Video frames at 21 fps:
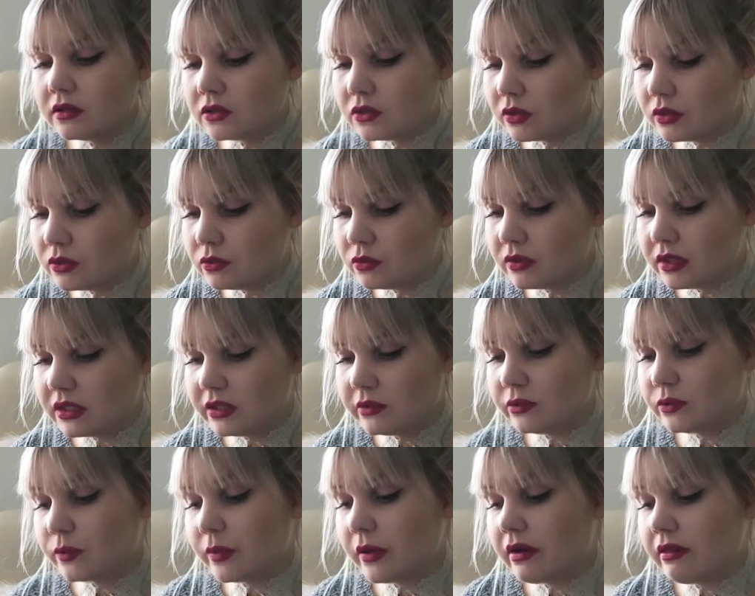so I don't think it
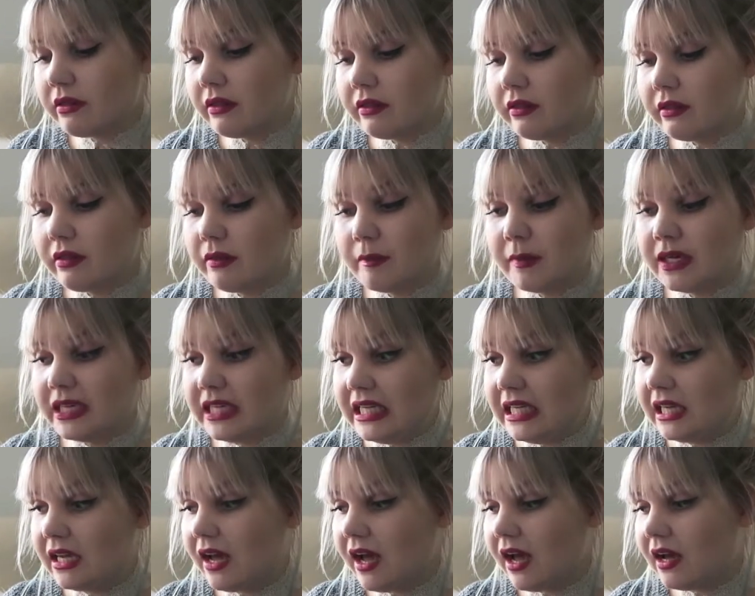was worth the
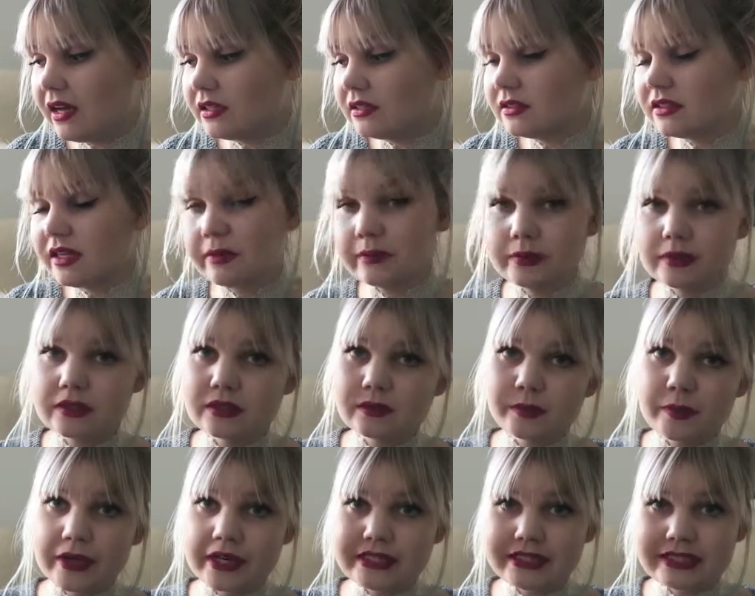money, and I was
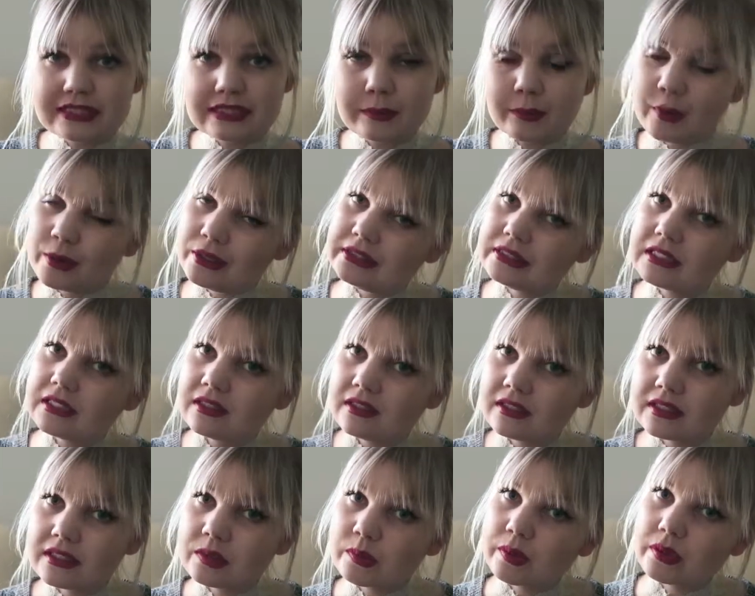pretty disappointed in
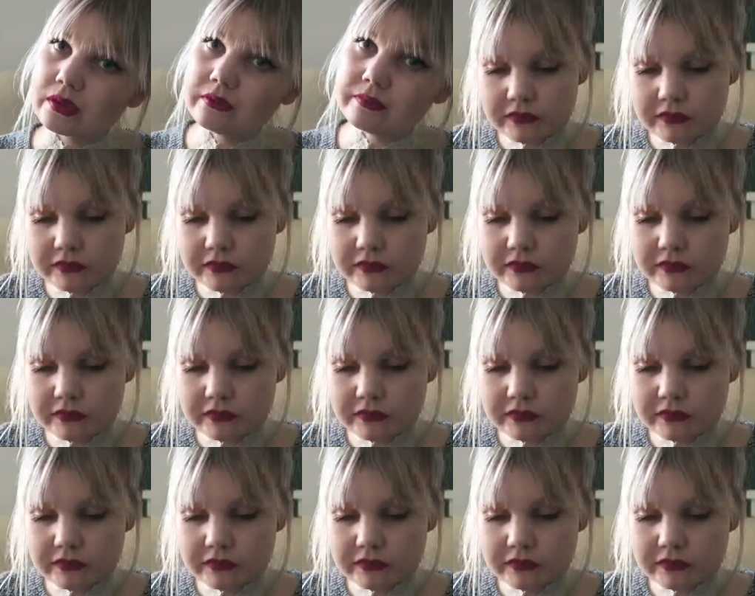this one.